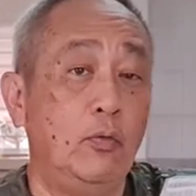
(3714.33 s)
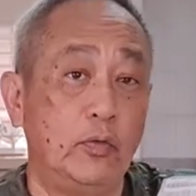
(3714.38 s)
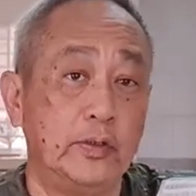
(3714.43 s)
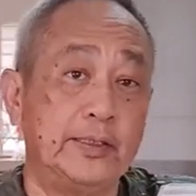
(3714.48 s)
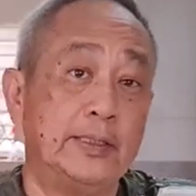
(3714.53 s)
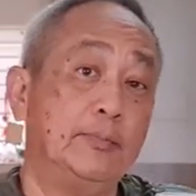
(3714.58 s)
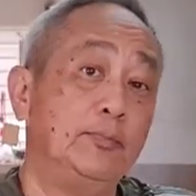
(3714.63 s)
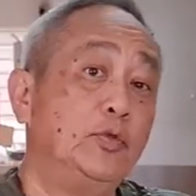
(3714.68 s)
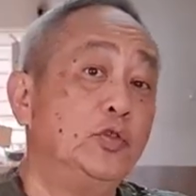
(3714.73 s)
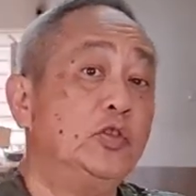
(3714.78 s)
was
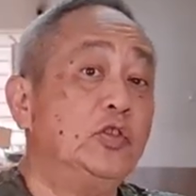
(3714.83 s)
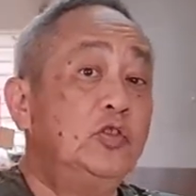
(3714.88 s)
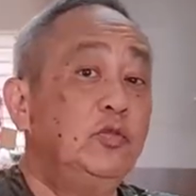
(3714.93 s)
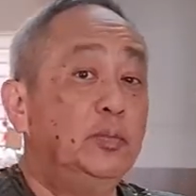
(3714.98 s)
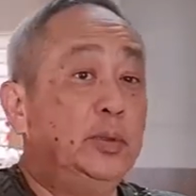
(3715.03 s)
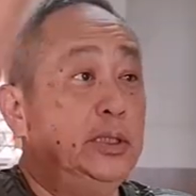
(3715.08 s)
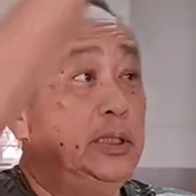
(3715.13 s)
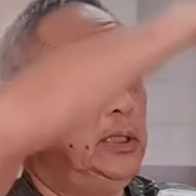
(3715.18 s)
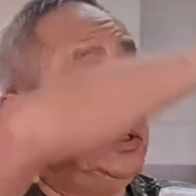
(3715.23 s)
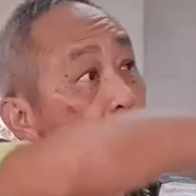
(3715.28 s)
supposed to
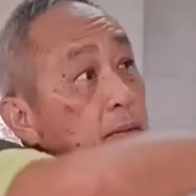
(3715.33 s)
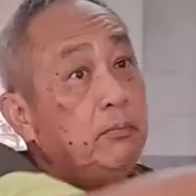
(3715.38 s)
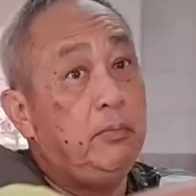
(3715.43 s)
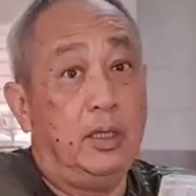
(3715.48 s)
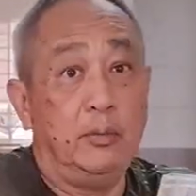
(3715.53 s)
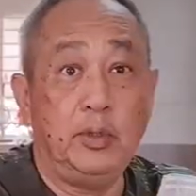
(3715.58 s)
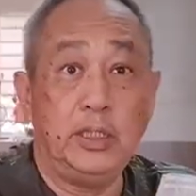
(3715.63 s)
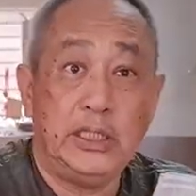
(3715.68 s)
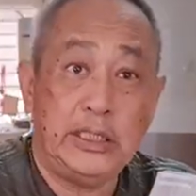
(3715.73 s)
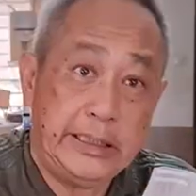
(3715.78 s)
be
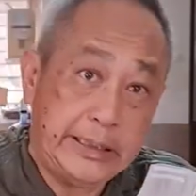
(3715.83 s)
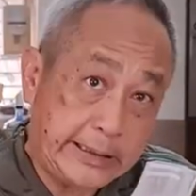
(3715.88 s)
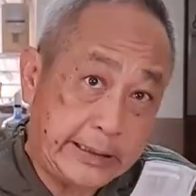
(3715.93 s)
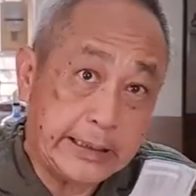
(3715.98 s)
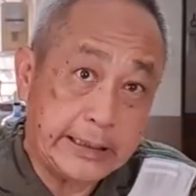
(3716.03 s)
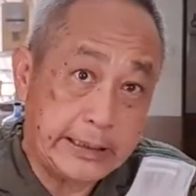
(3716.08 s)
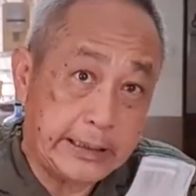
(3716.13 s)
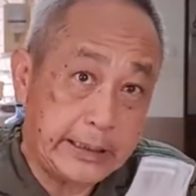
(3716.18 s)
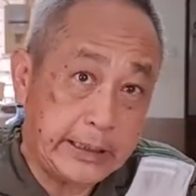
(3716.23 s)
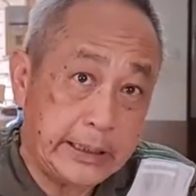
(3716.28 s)
maybe
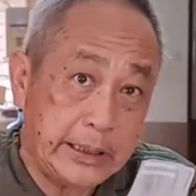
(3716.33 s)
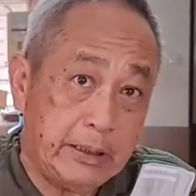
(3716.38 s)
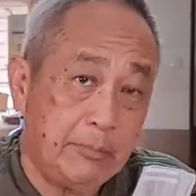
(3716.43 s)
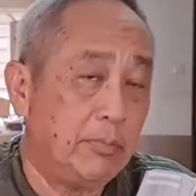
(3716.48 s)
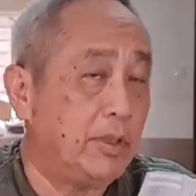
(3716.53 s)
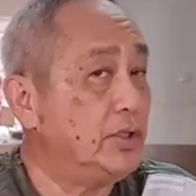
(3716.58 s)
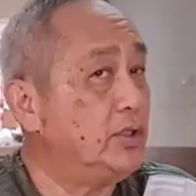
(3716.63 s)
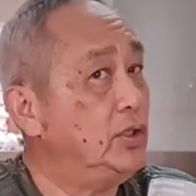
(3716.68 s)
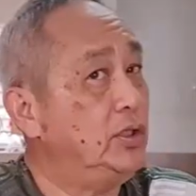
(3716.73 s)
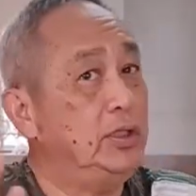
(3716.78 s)
Italy,
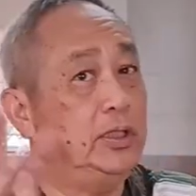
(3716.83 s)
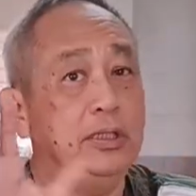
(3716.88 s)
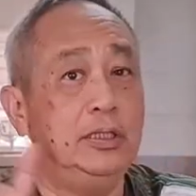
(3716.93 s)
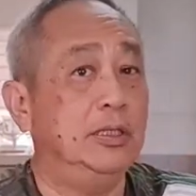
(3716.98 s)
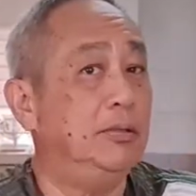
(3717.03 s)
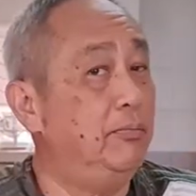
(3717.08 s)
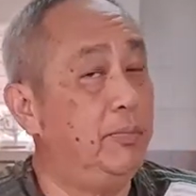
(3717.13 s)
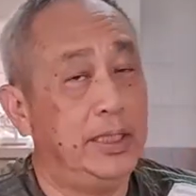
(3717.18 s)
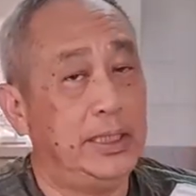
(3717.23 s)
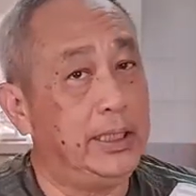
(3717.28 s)
but she
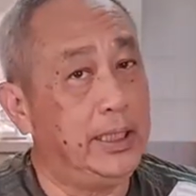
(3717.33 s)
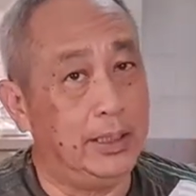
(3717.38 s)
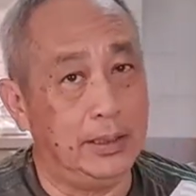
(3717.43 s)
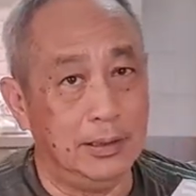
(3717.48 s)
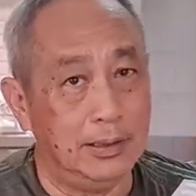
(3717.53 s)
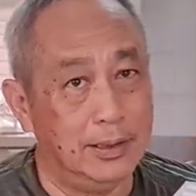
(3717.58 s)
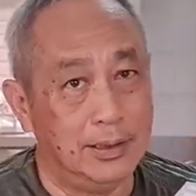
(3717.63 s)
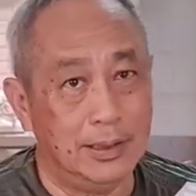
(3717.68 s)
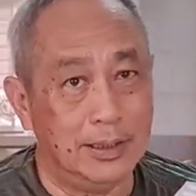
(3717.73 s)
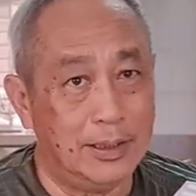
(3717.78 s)
didn't make it.
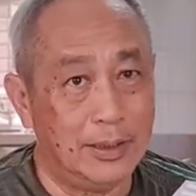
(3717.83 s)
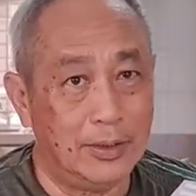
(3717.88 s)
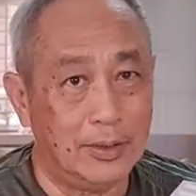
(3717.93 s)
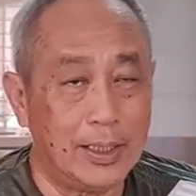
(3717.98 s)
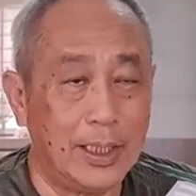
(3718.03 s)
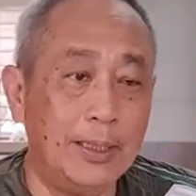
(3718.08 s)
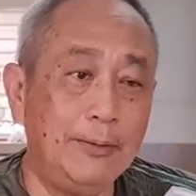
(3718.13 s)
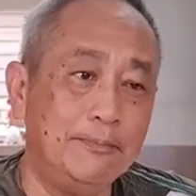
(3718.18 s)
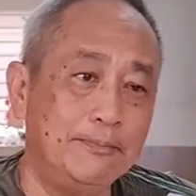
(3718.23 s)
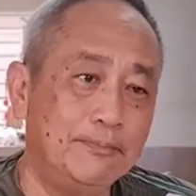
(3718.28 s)
Okay.